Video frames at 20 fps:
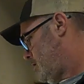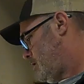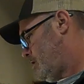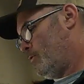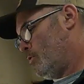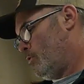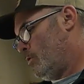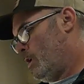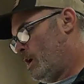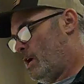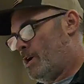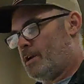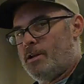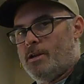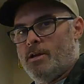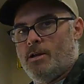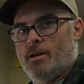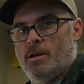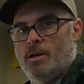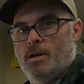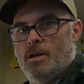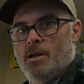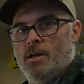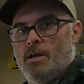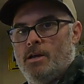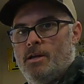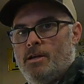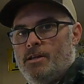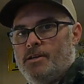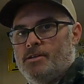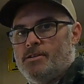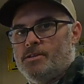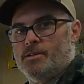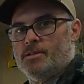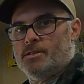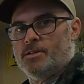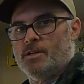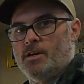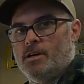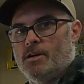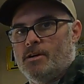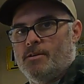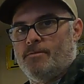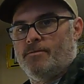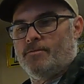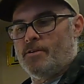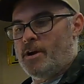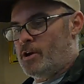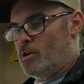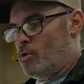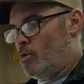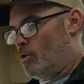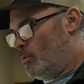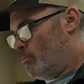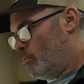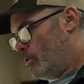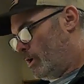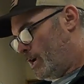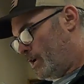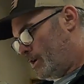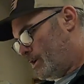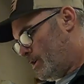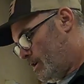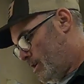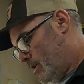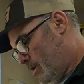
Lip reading: fuel line. This is Frigola brand.